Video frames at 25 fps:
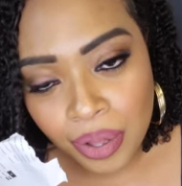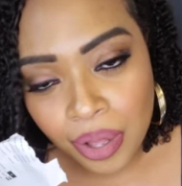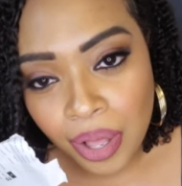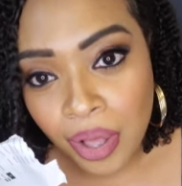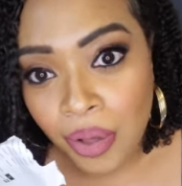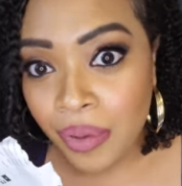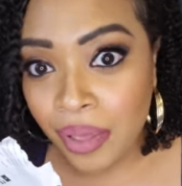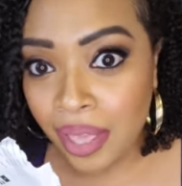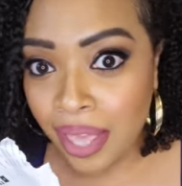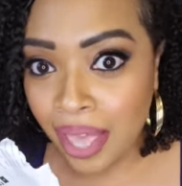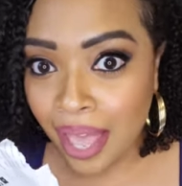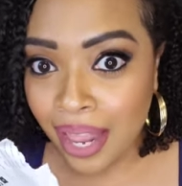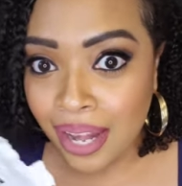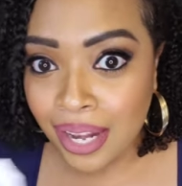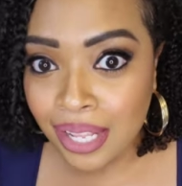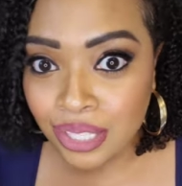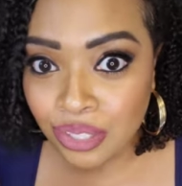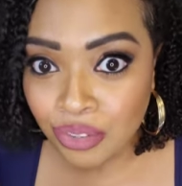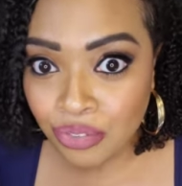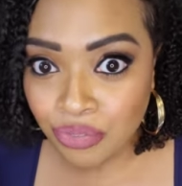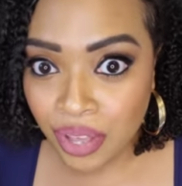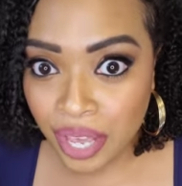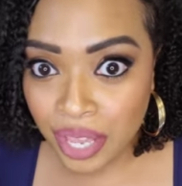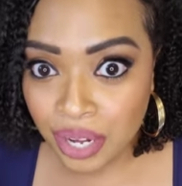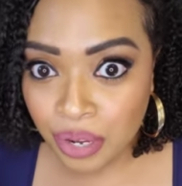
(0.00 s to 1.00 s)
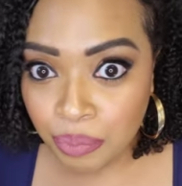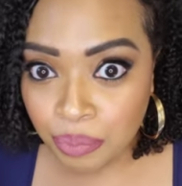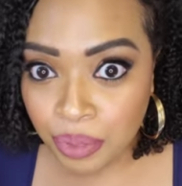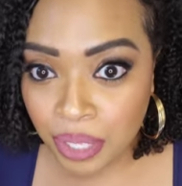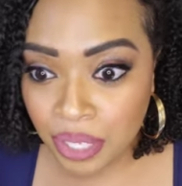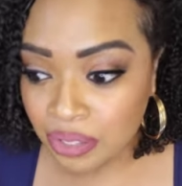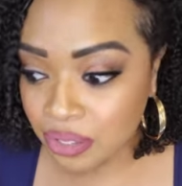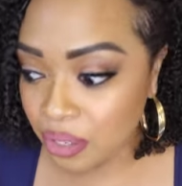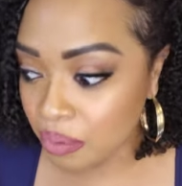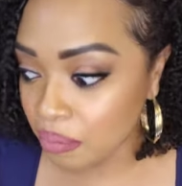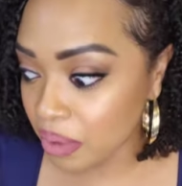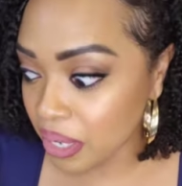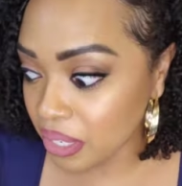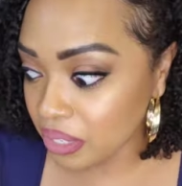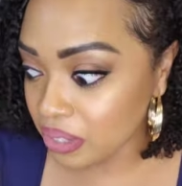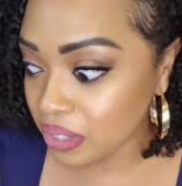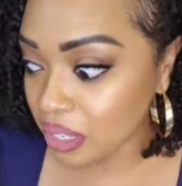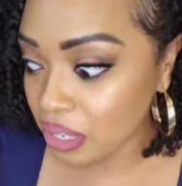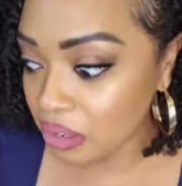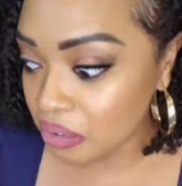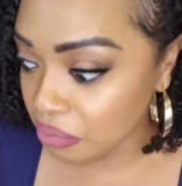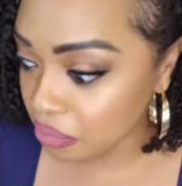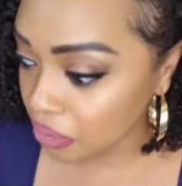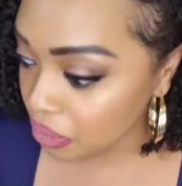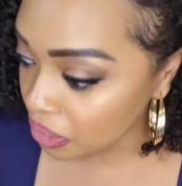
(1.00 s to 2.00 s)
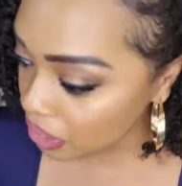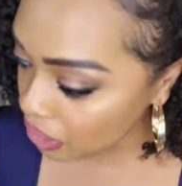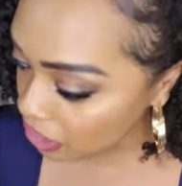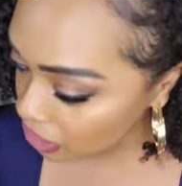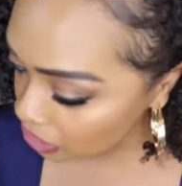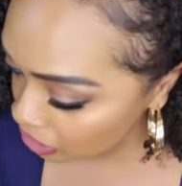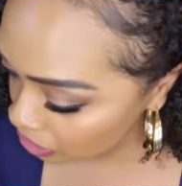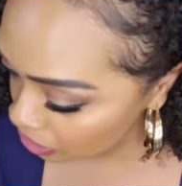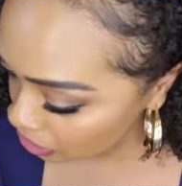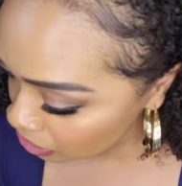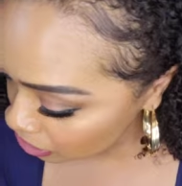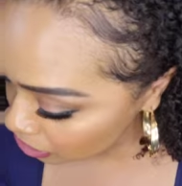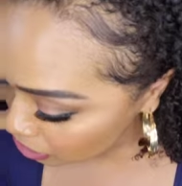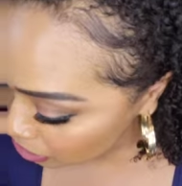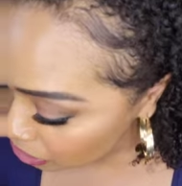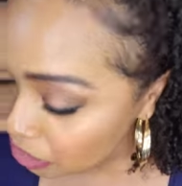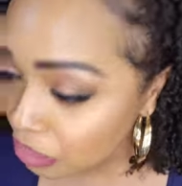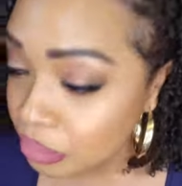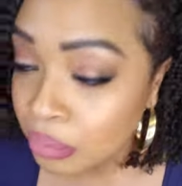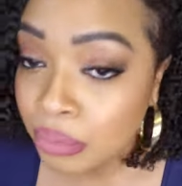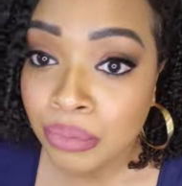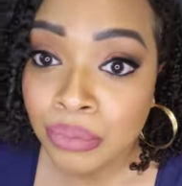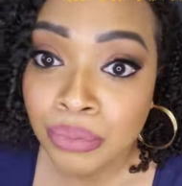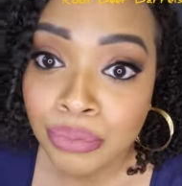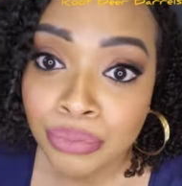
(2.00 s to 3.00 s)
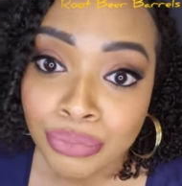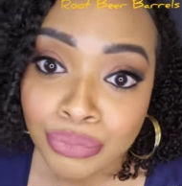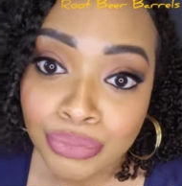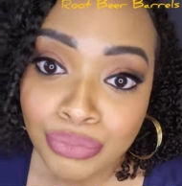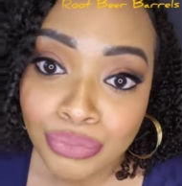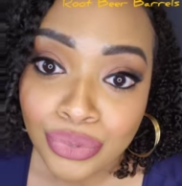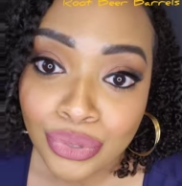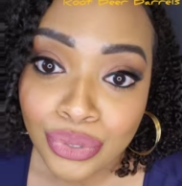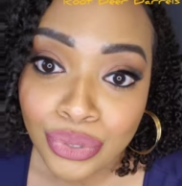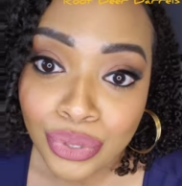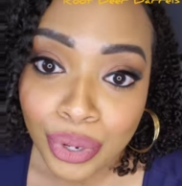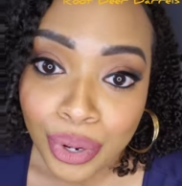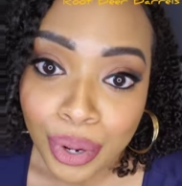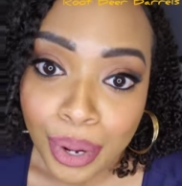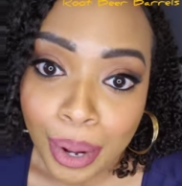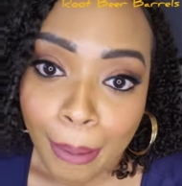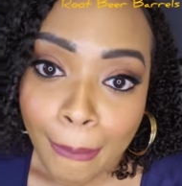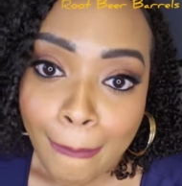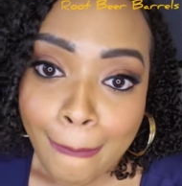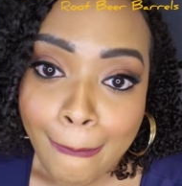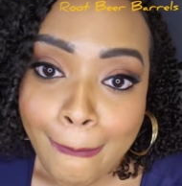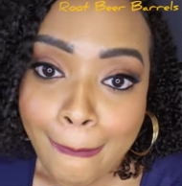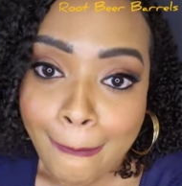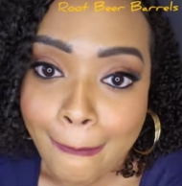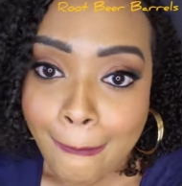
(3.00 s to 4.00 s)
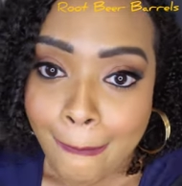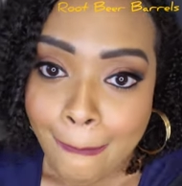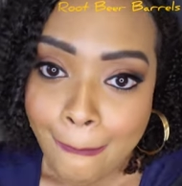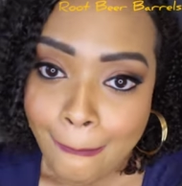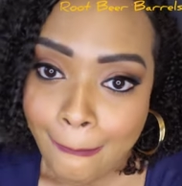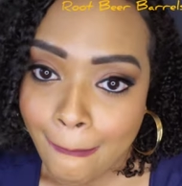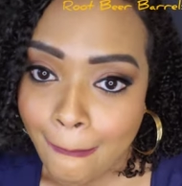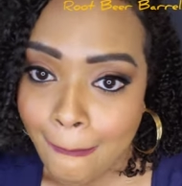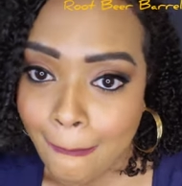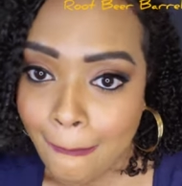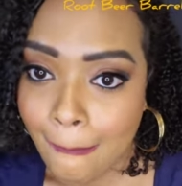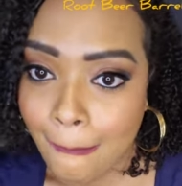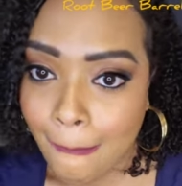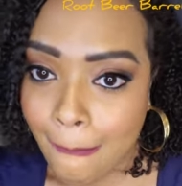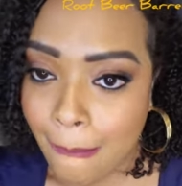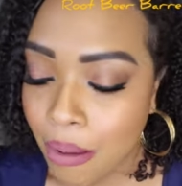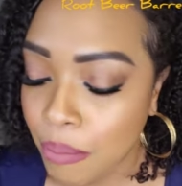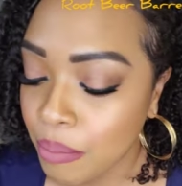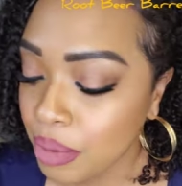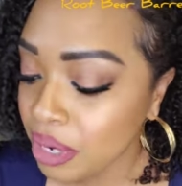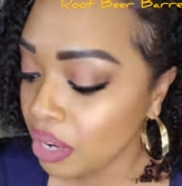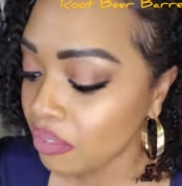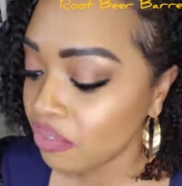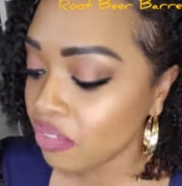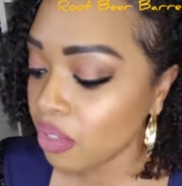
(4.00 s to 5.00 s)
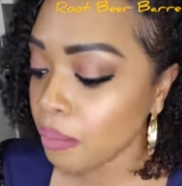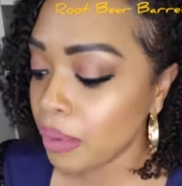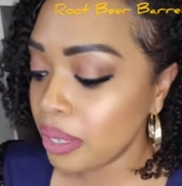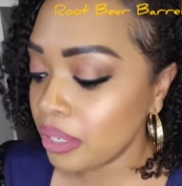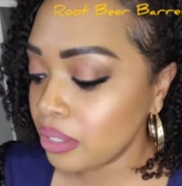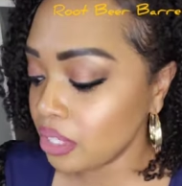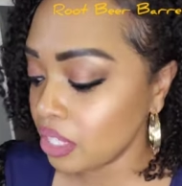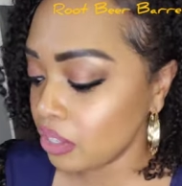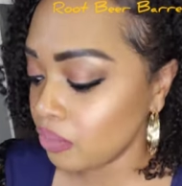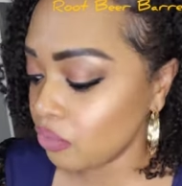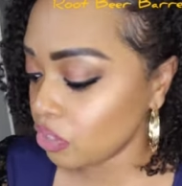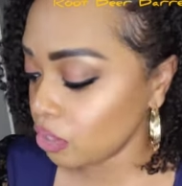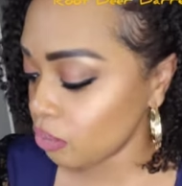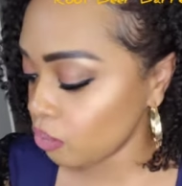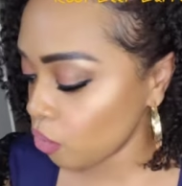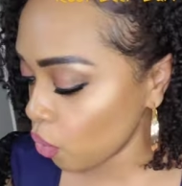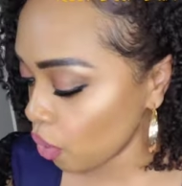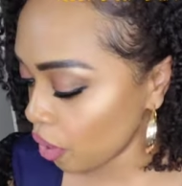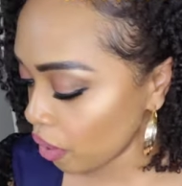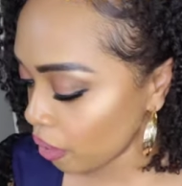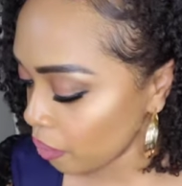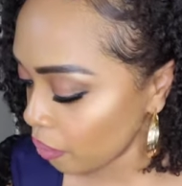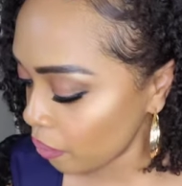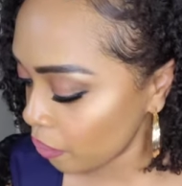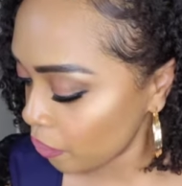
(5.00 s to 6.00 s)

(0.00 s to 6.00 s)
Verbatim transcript: Okay, I need to find a place on my skin for this. Sorry. Let me lift up my sleeve some more.